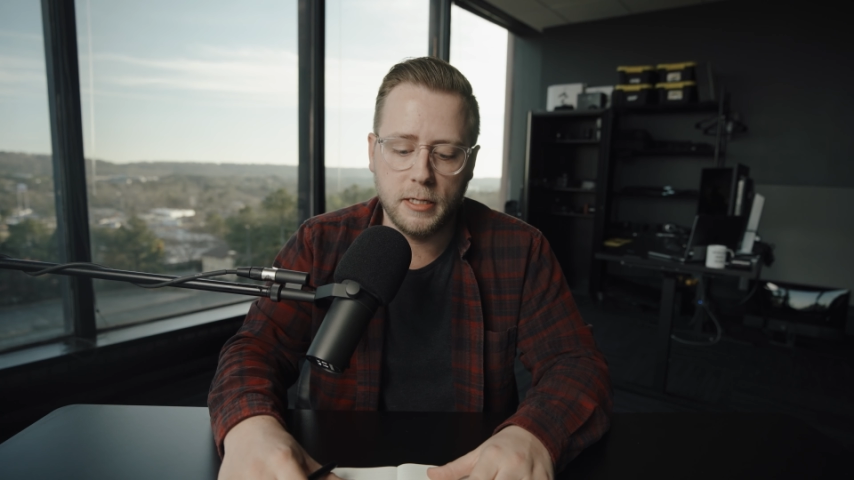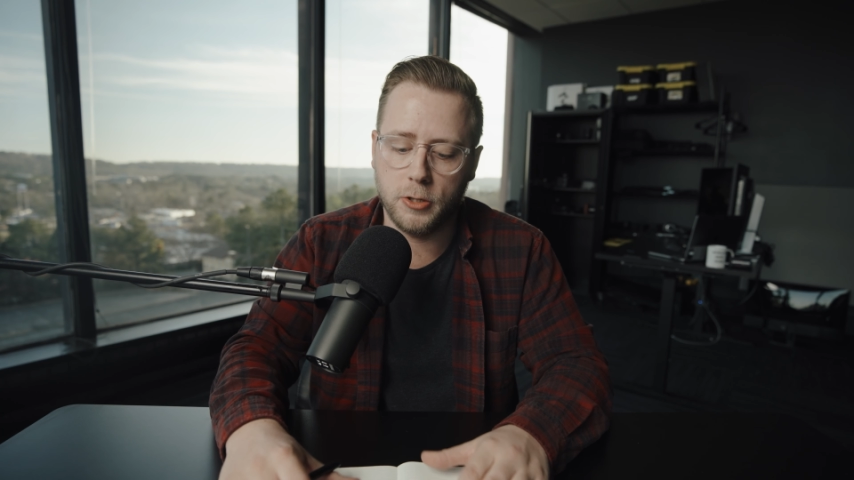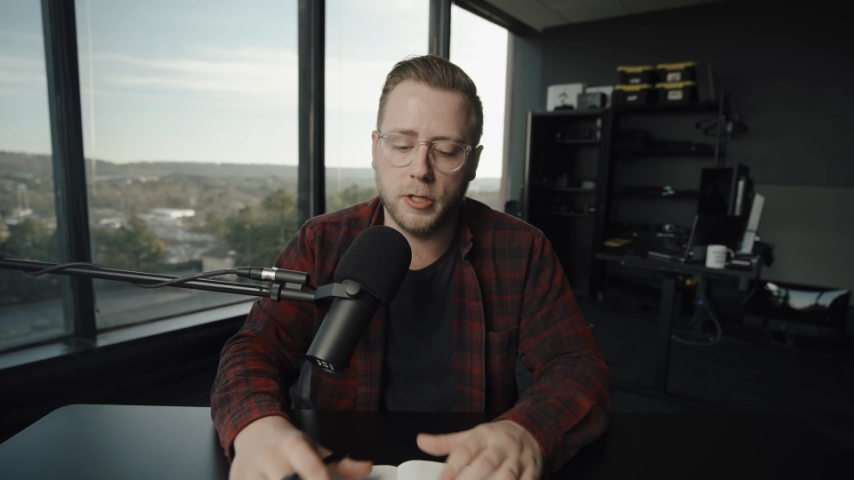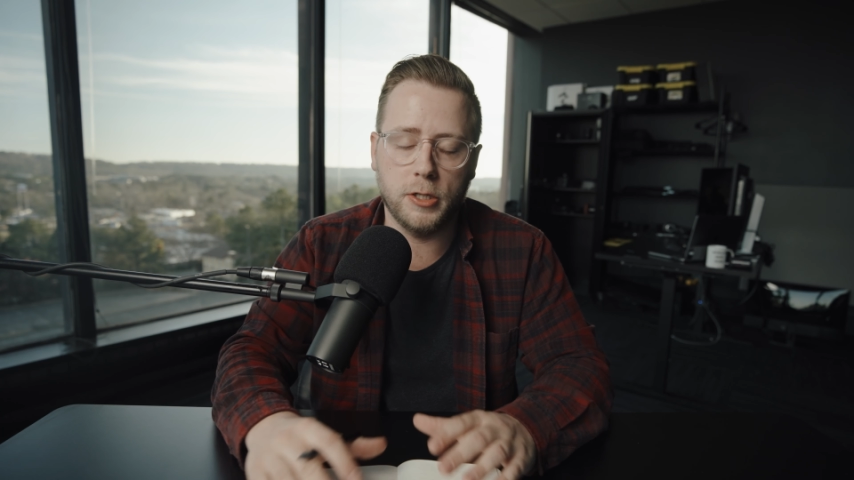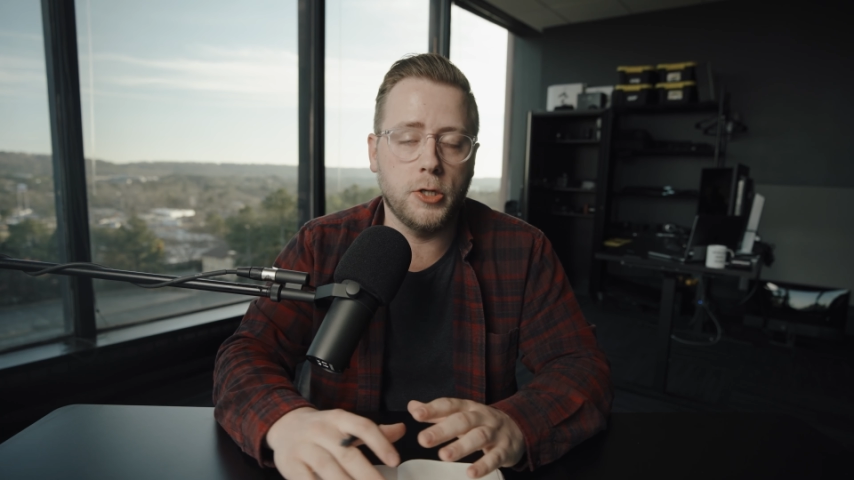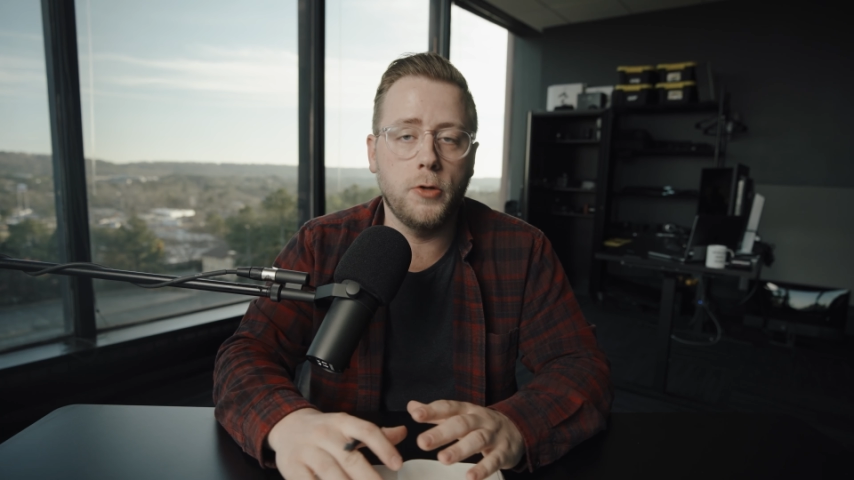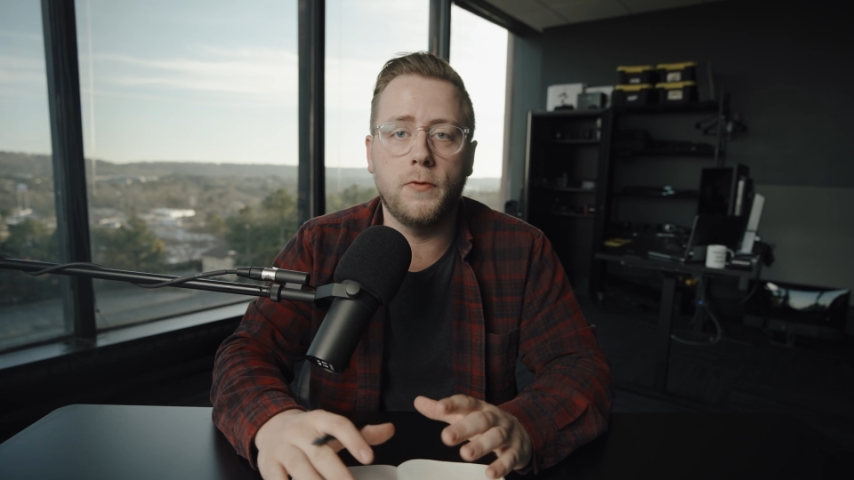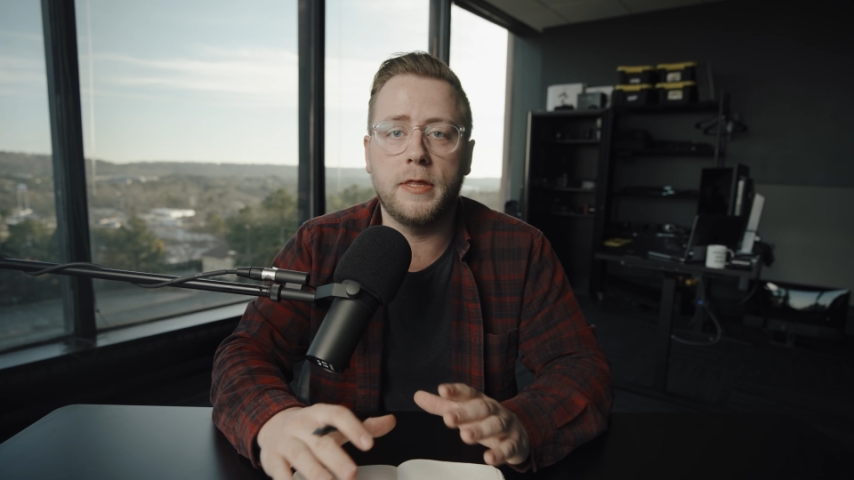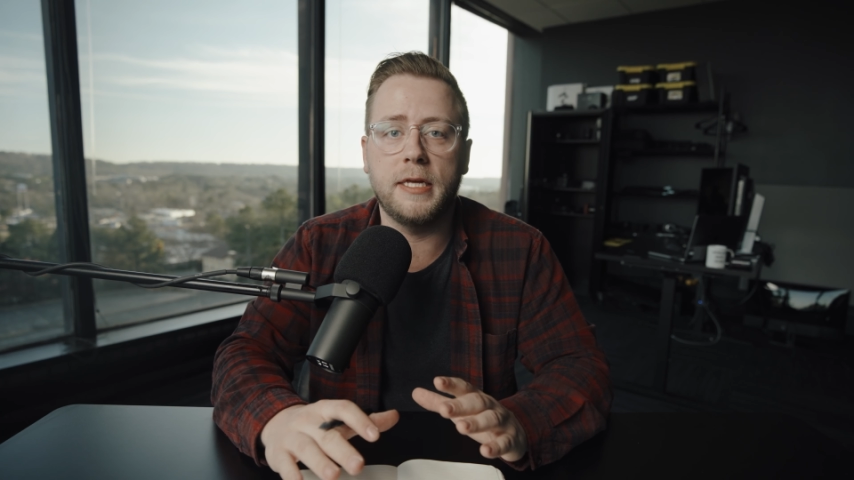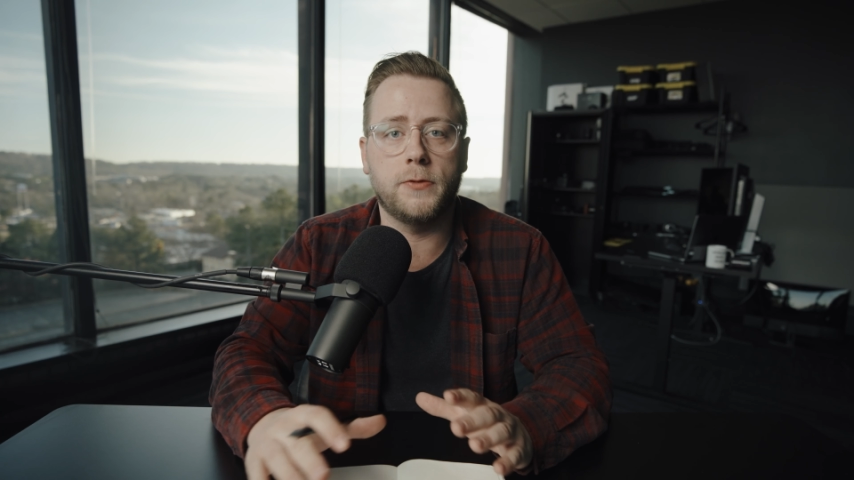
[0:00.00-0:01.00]
you can do
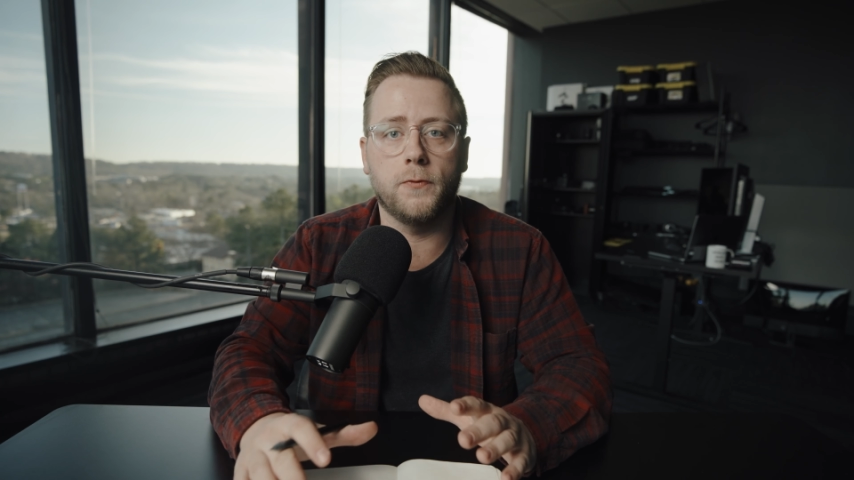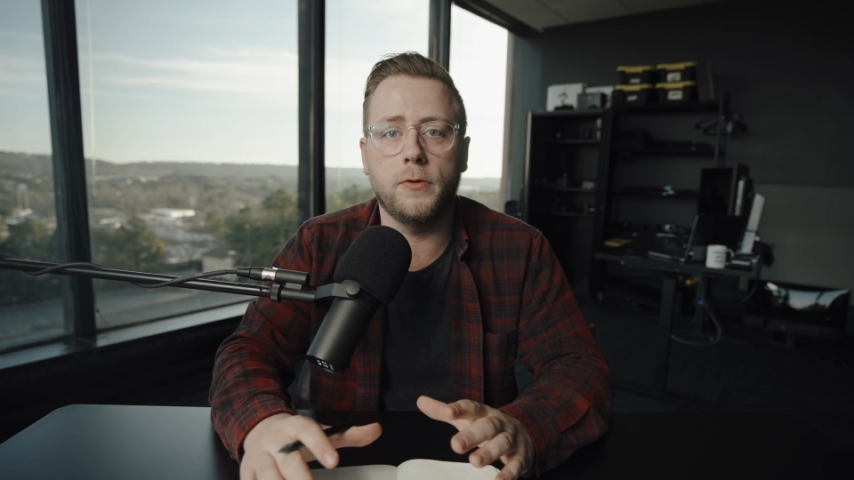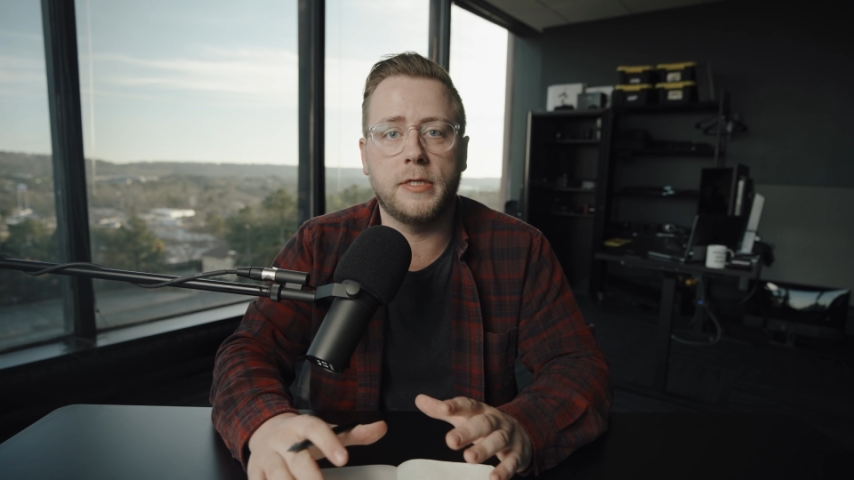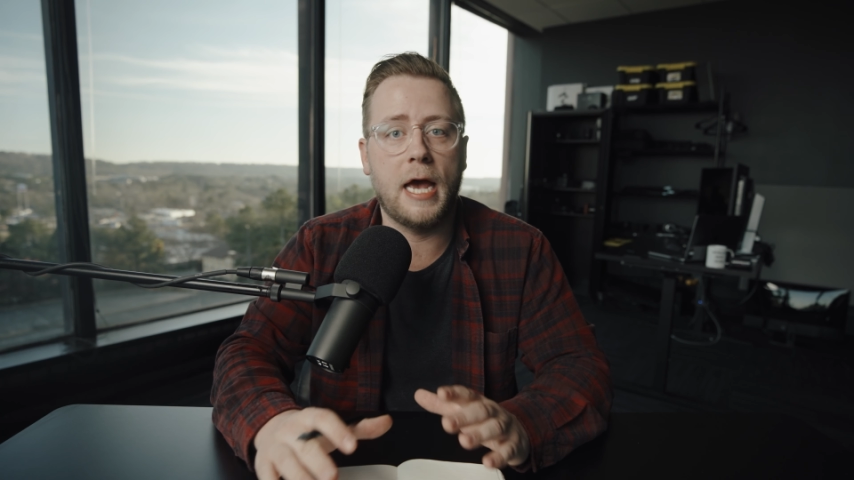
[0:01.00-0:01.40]
with these rules